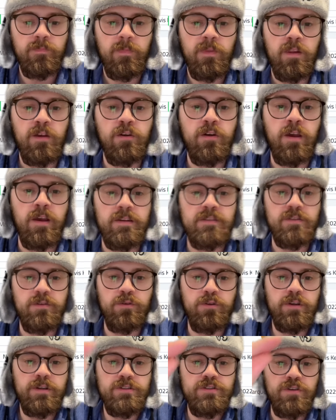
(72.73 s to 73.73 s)
Okay, so
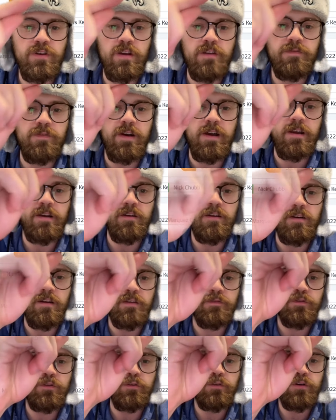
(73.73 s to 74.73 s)
we're in Trade Finder, and
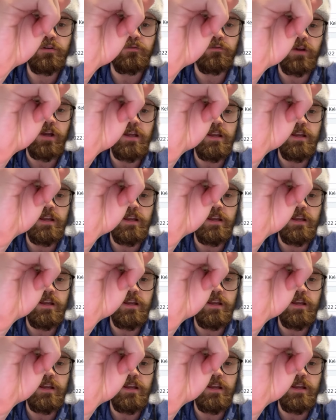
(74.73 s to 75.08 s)
if you look right